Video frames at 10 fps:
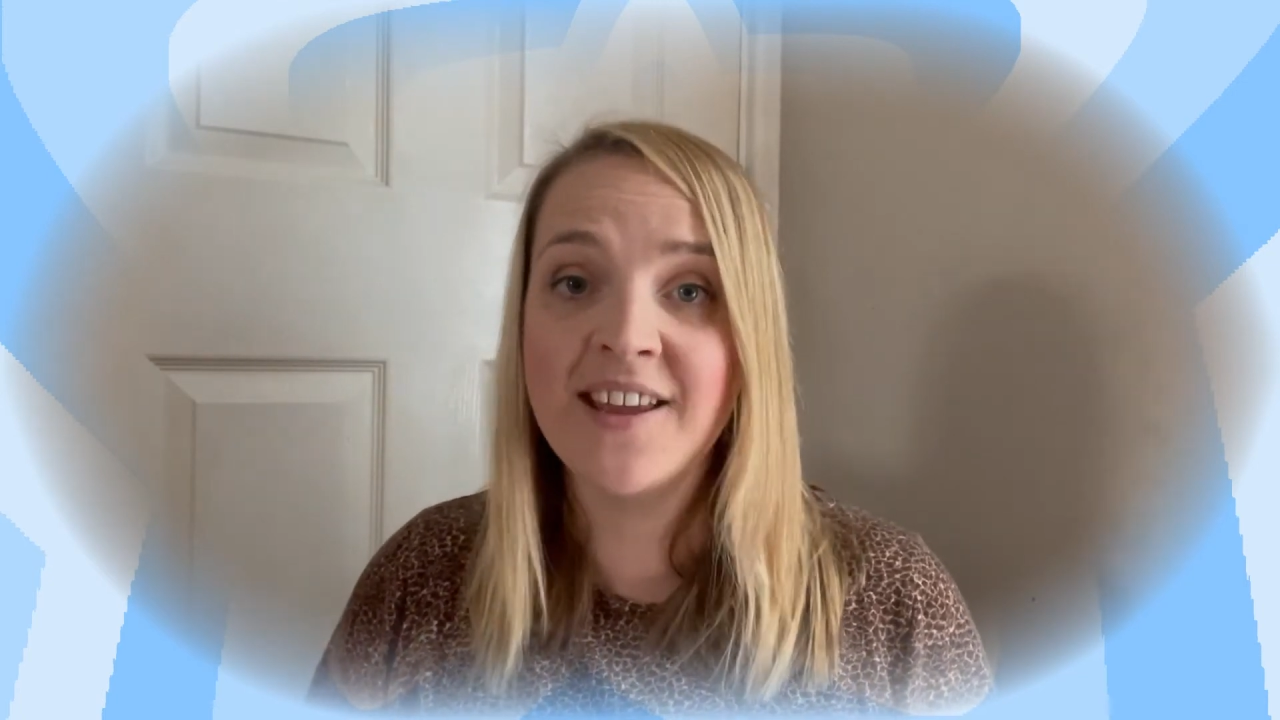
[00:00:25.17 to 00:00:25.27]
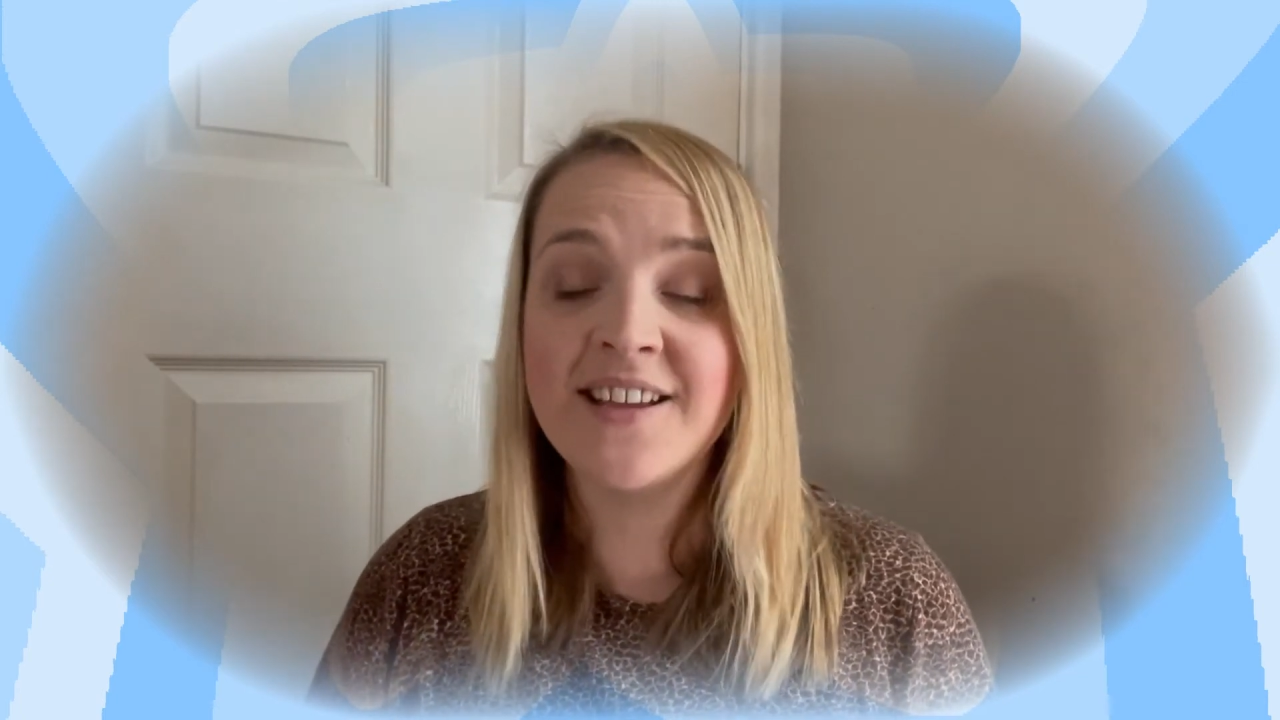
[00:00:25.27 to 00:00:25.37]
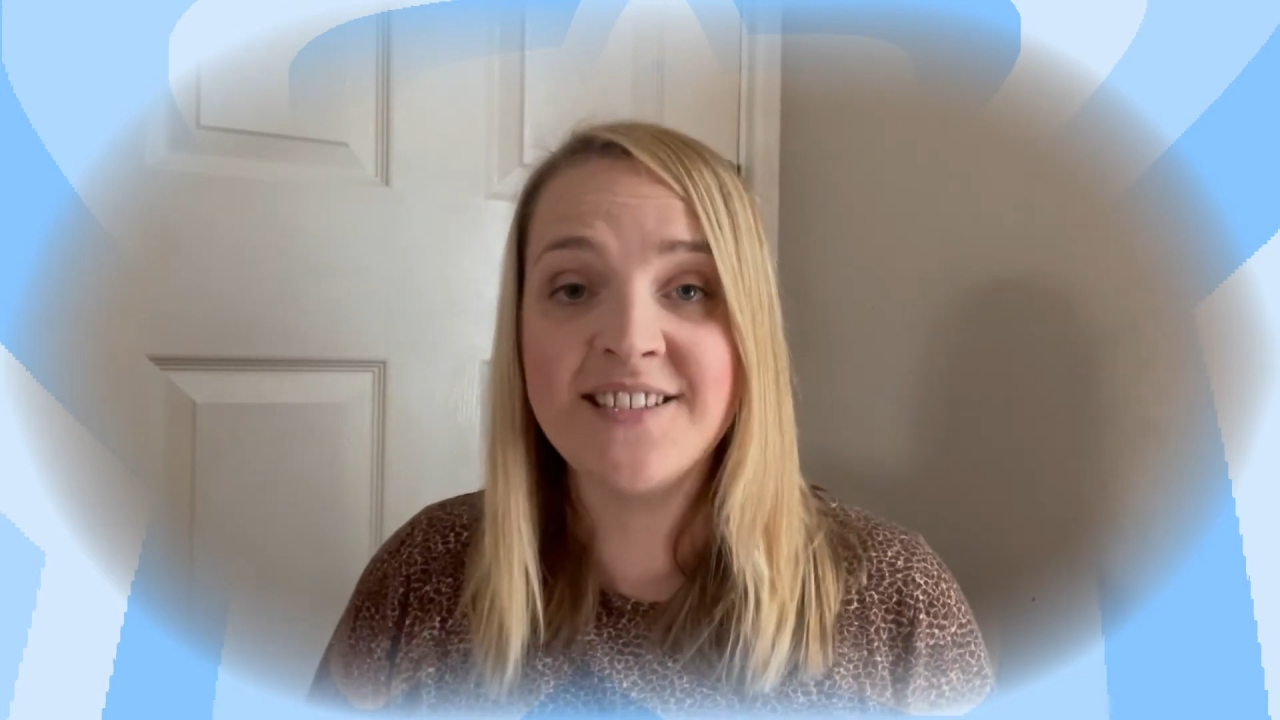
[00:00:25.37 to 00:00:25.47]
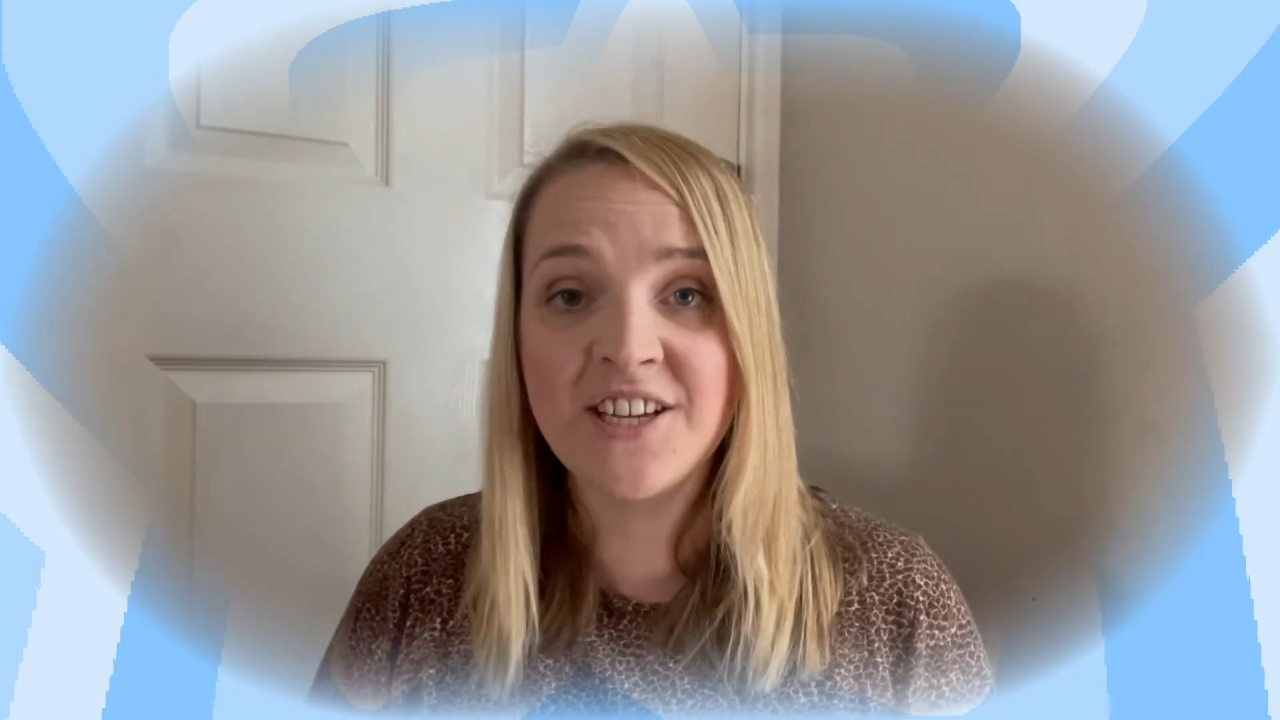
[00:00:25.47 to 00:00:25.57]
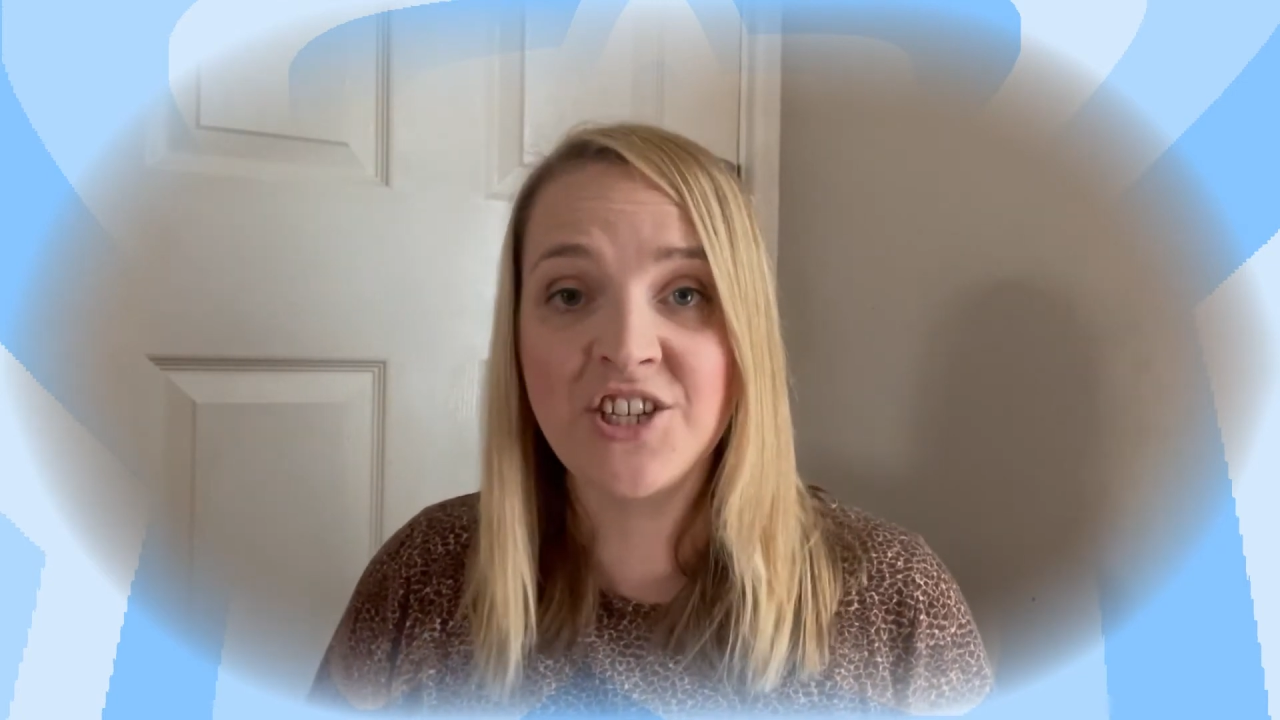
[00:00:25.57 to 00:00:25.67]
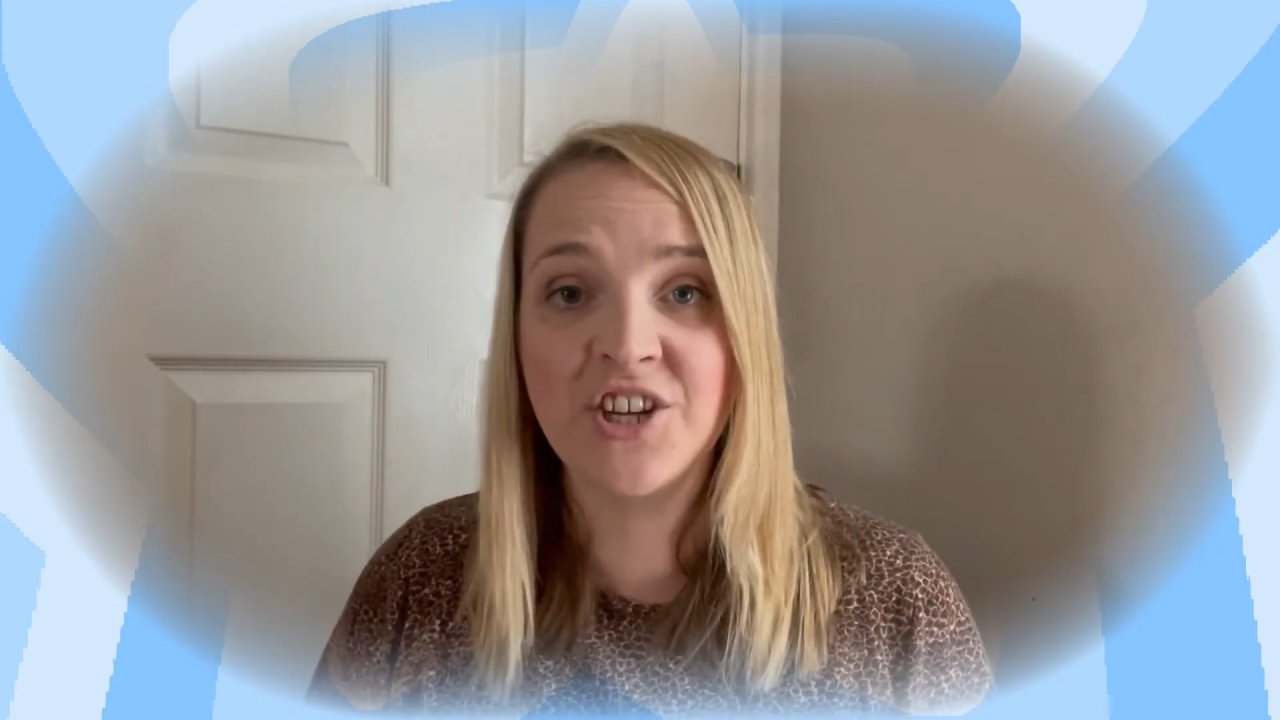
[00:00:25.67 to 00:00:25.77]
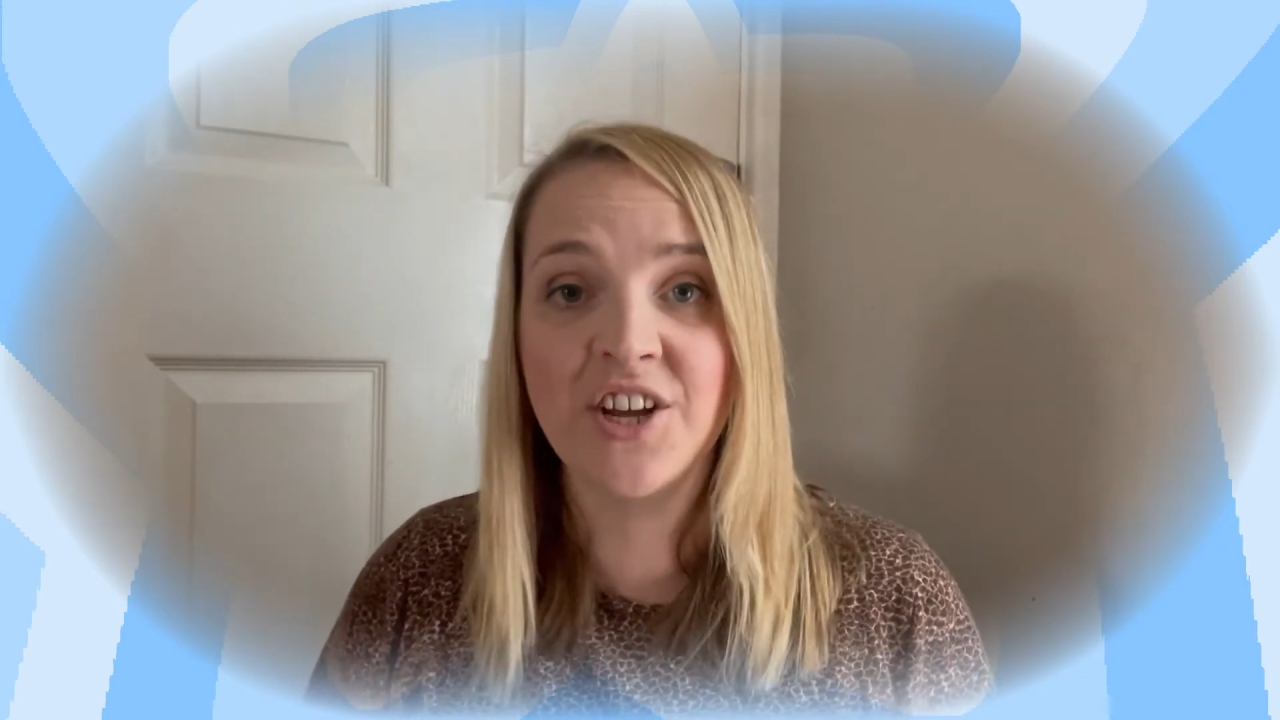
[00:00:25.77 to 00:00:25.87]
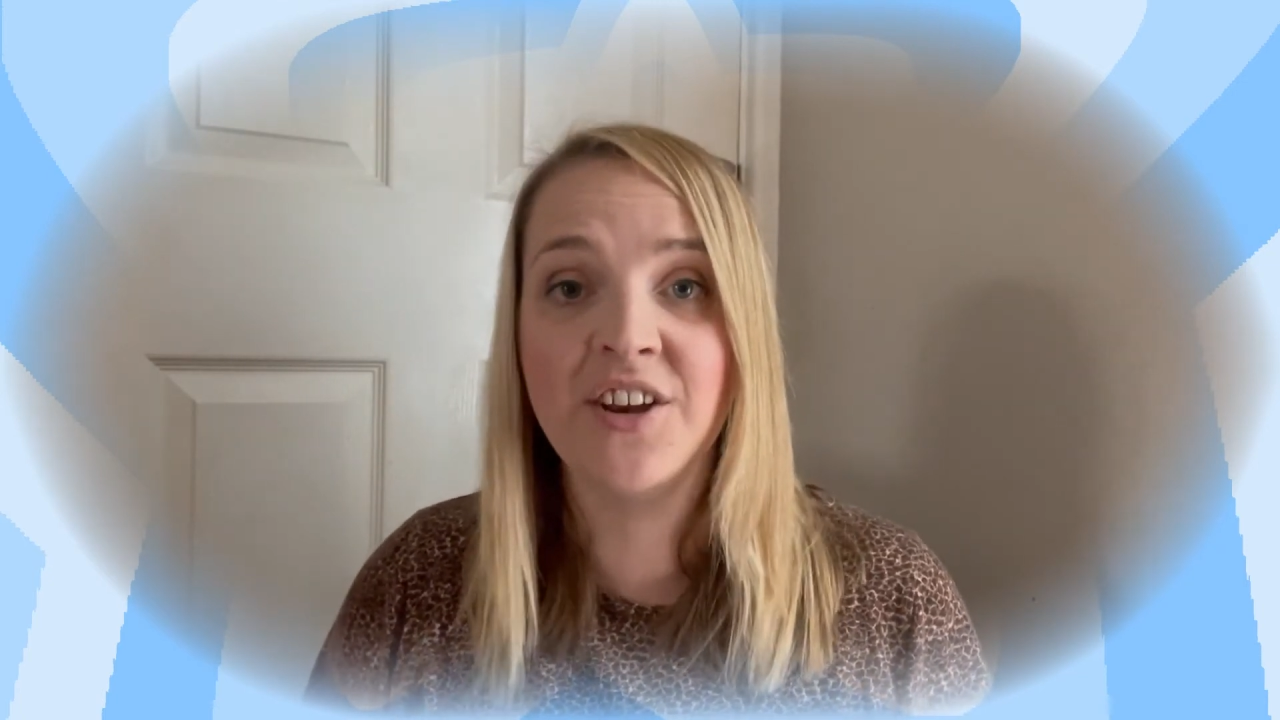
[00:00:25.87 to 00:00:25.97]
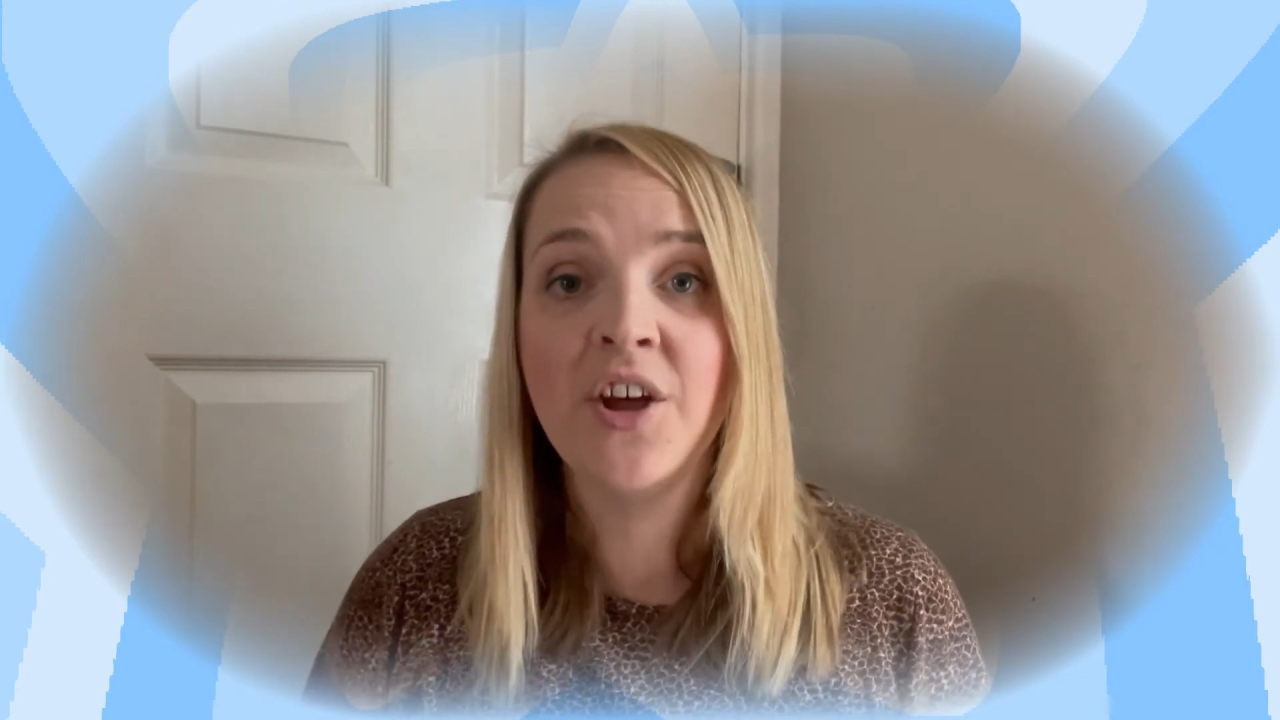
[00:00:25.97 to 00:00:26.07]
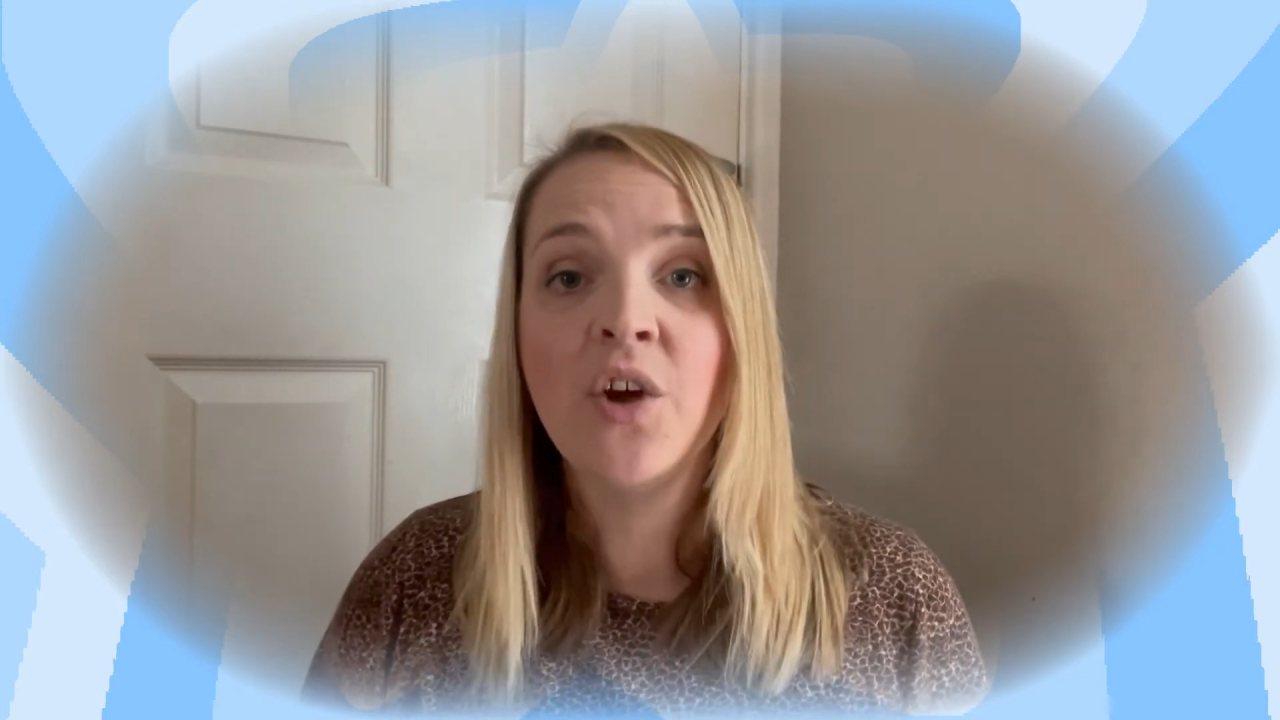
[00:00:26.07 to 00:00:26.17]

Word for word: addition